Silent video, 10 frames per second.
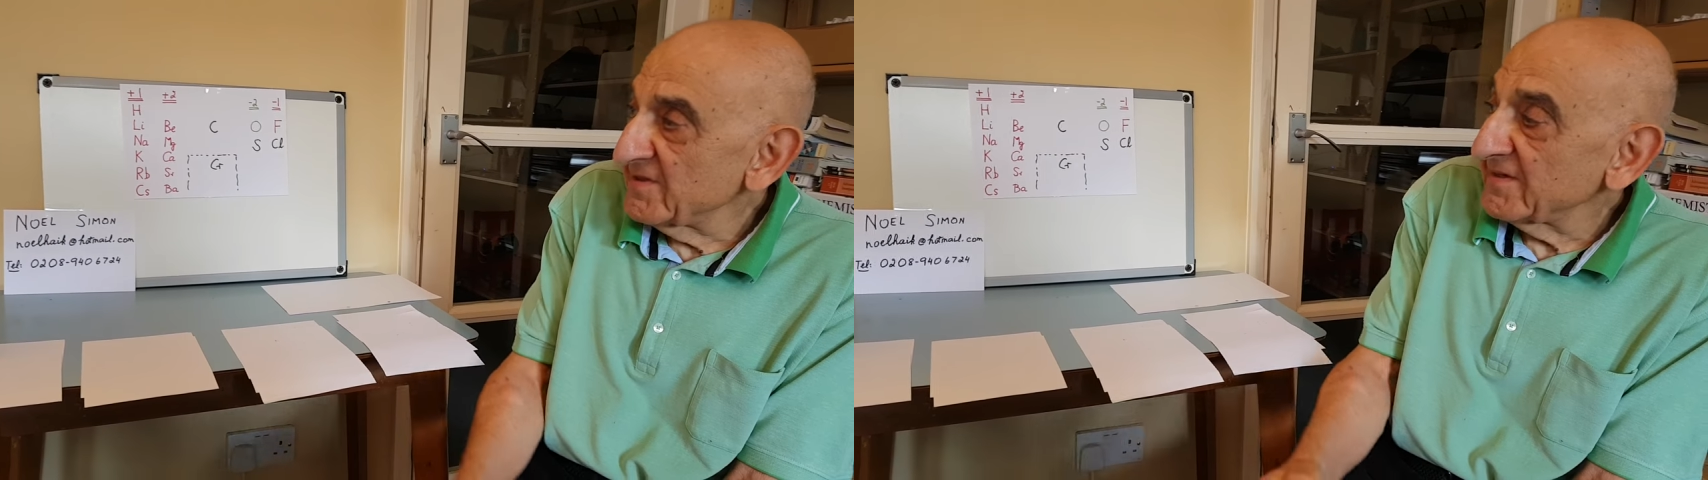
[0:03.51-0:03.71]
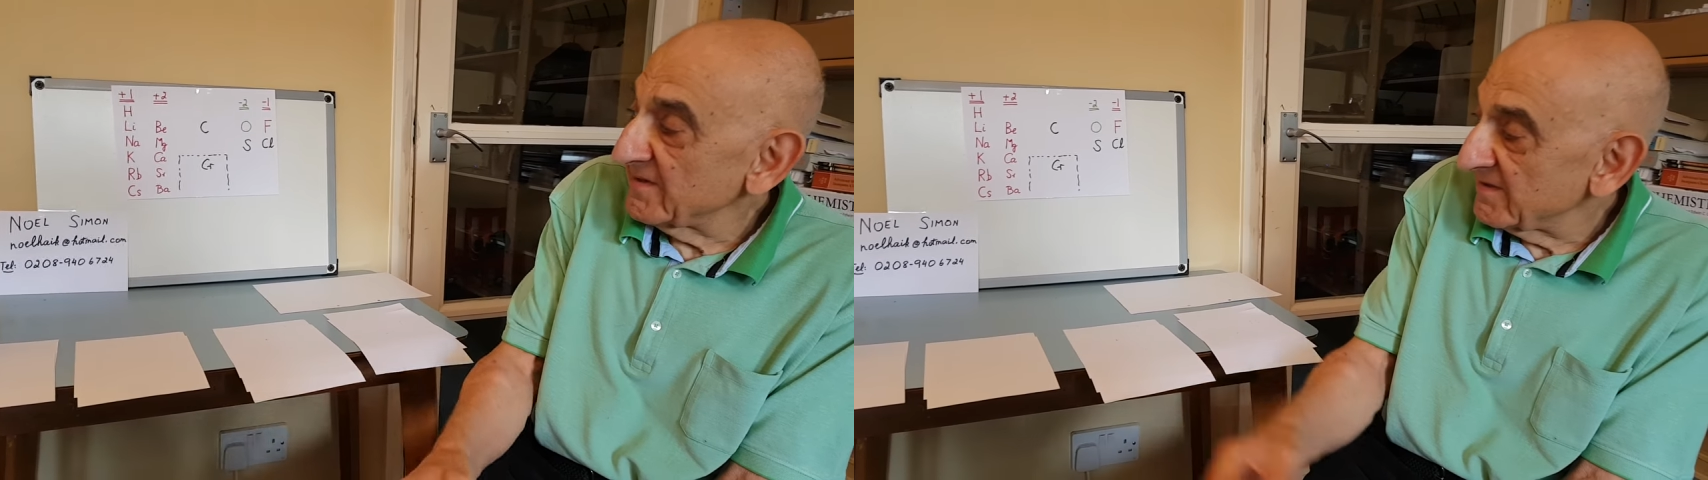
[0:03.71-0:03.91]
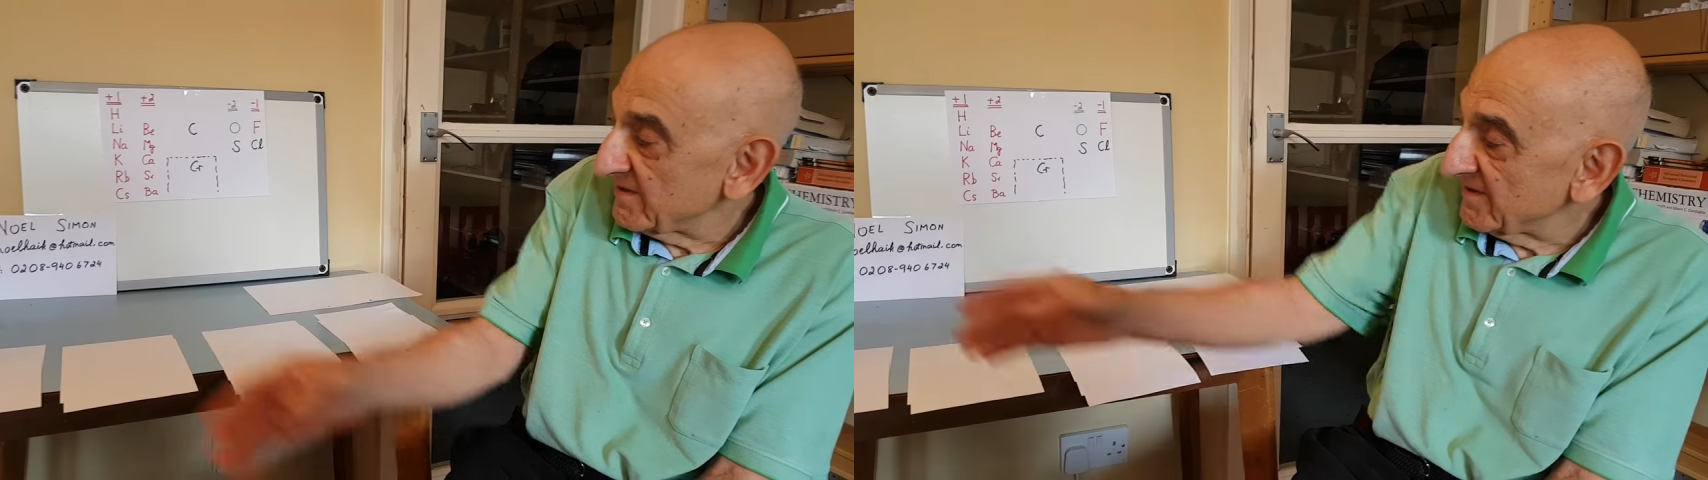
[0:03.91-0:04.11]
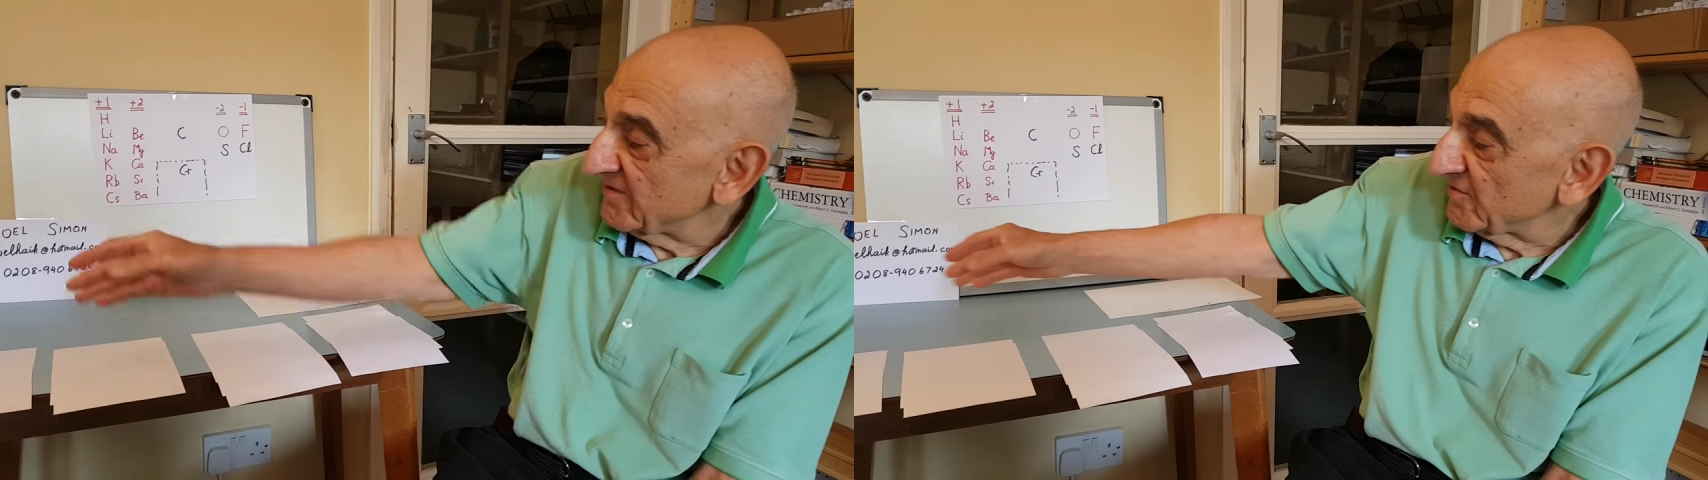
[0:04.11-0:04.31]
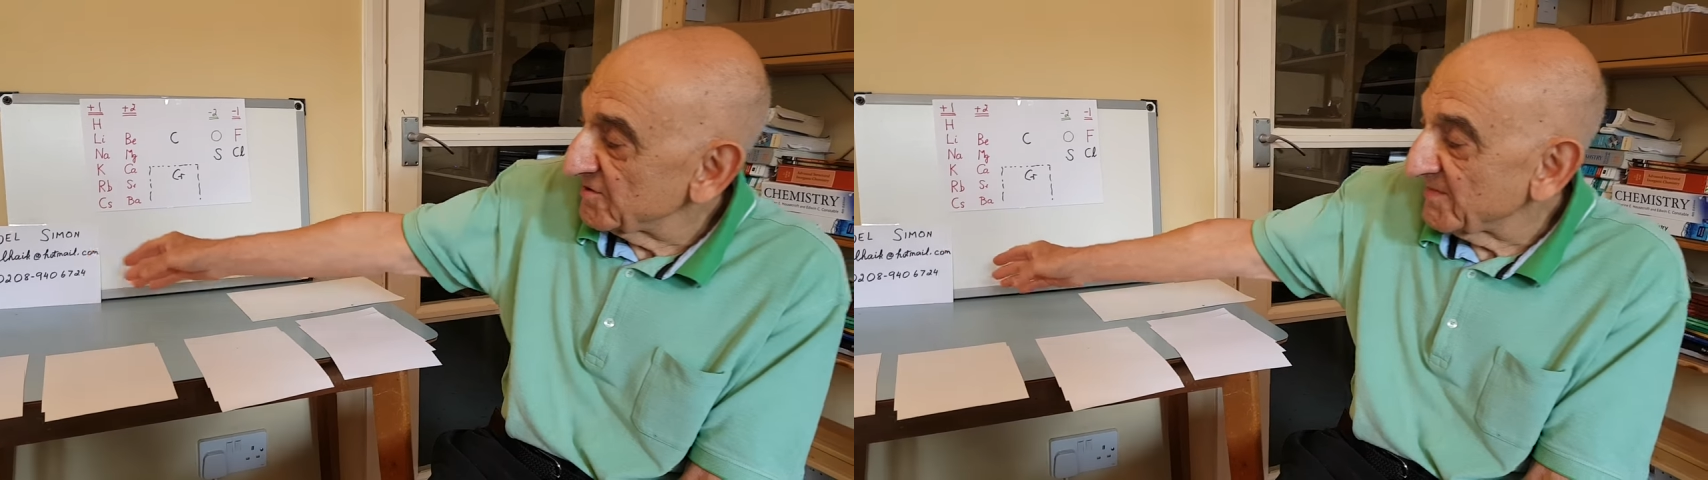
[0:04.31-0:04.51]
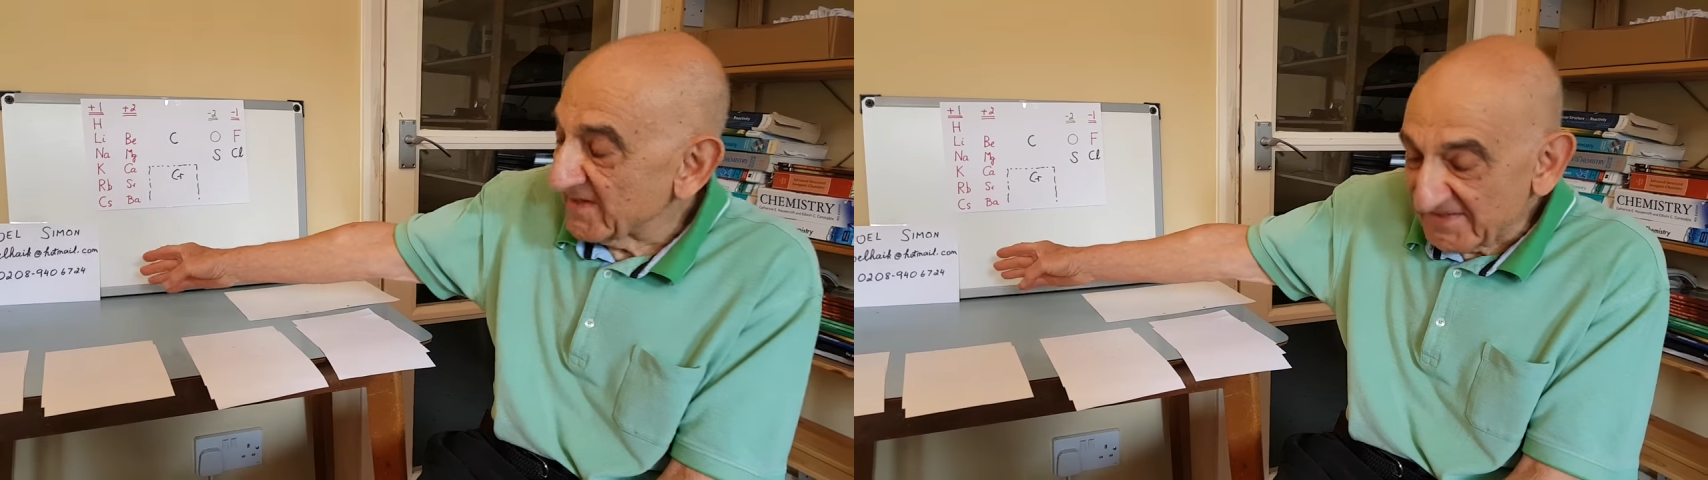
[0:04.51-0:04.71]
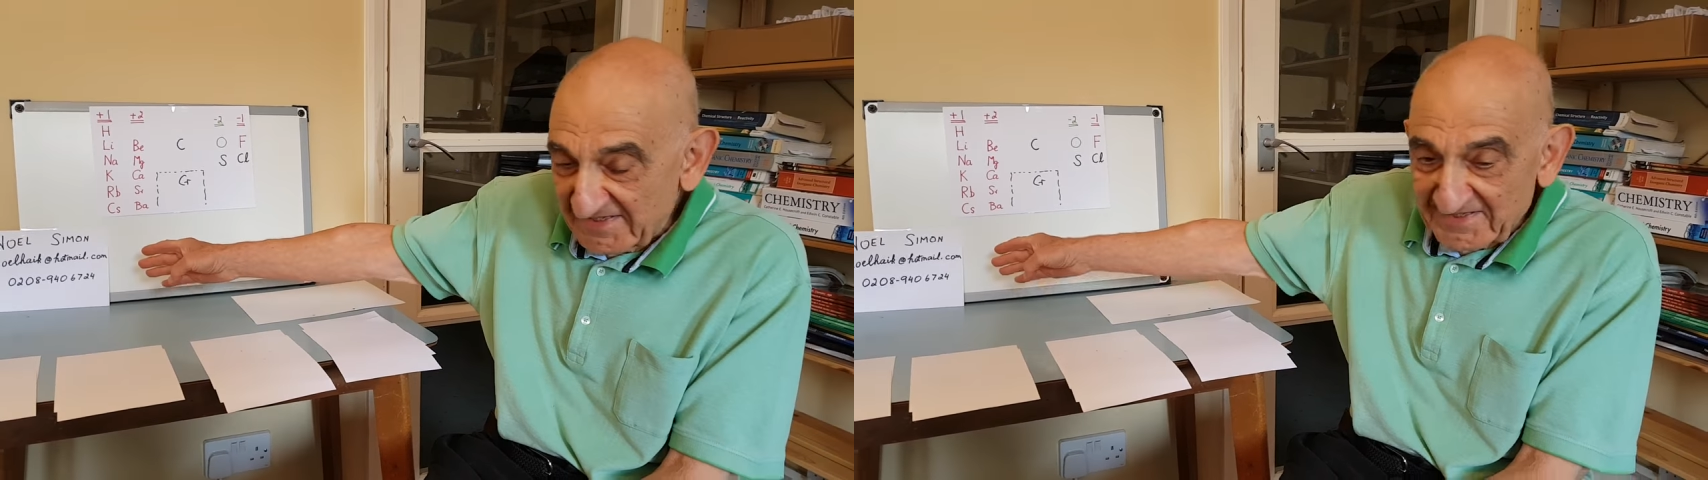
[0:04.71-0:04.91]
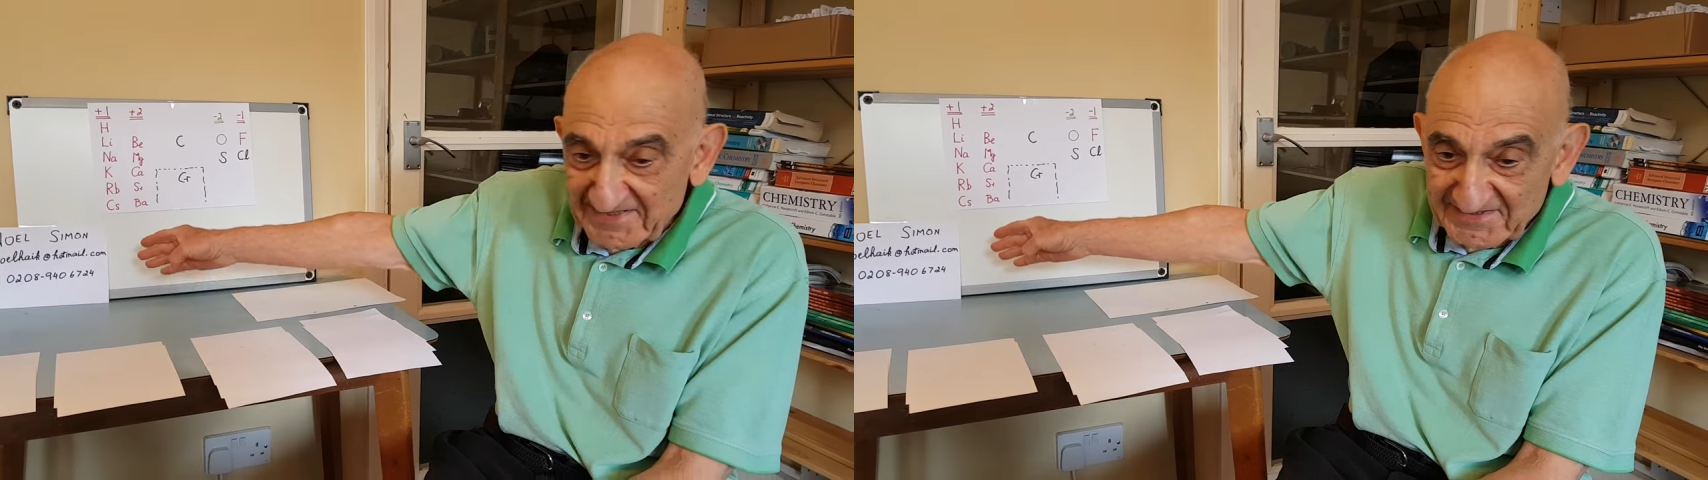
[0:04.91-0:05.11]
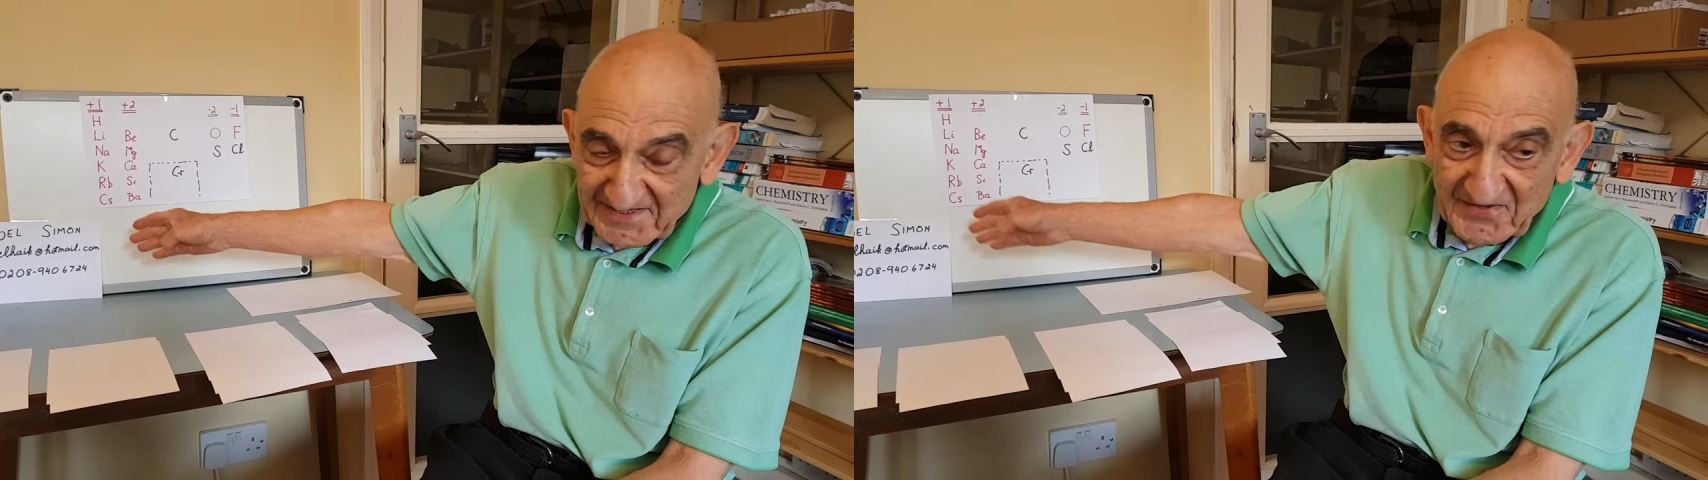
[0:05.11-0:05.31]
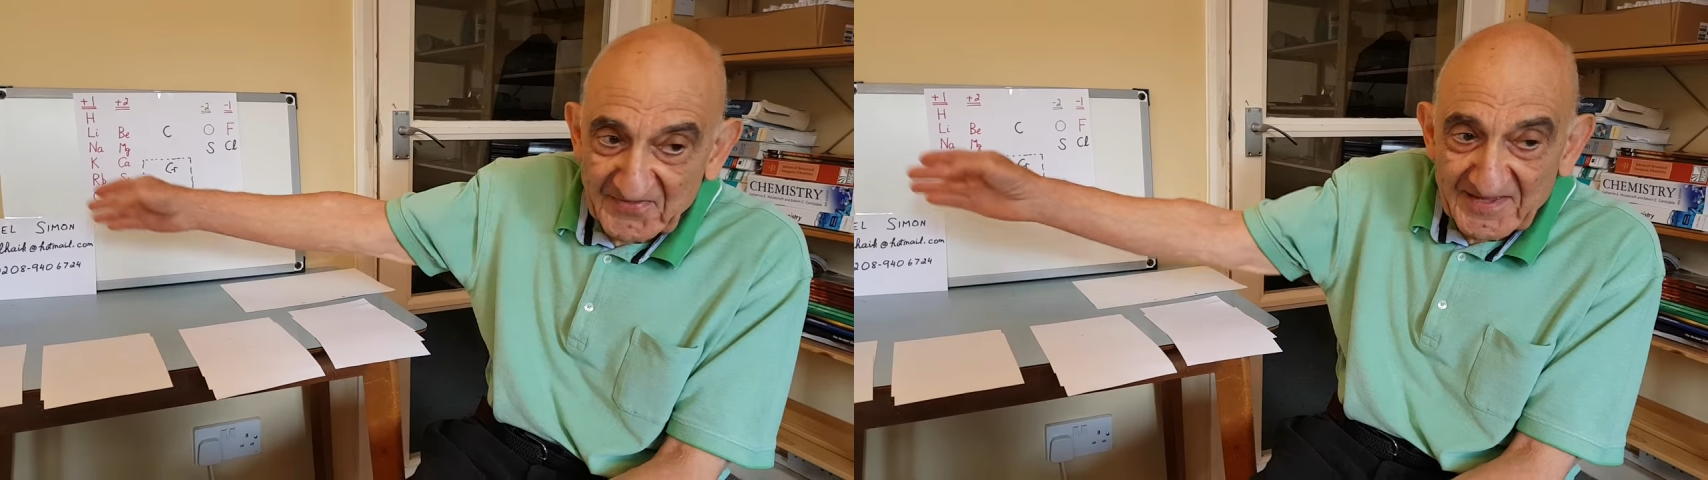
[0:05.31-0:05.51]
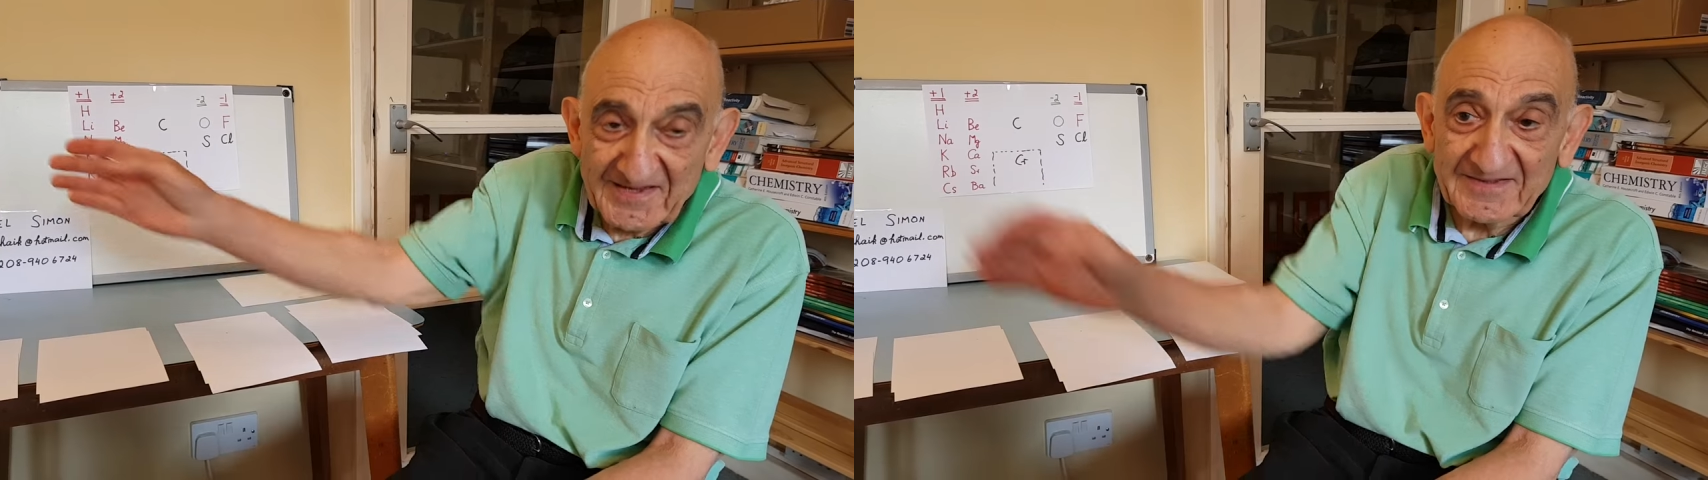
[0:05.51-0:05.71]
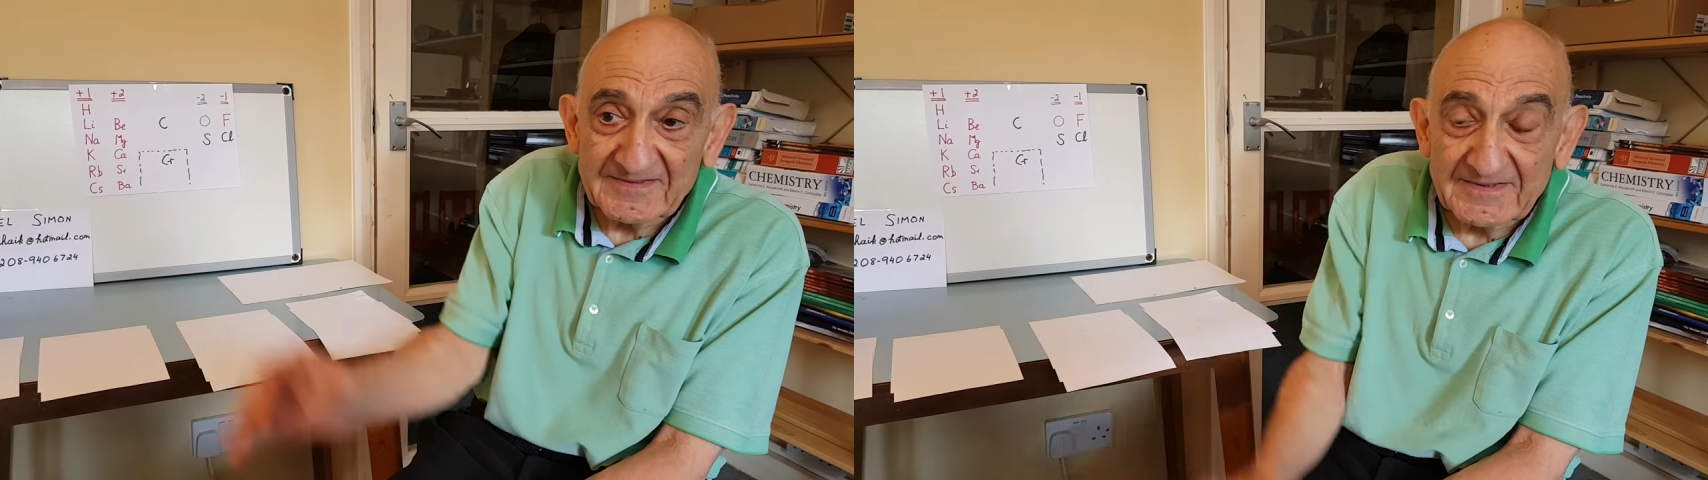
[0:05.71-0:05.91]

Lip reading: and those are my details down there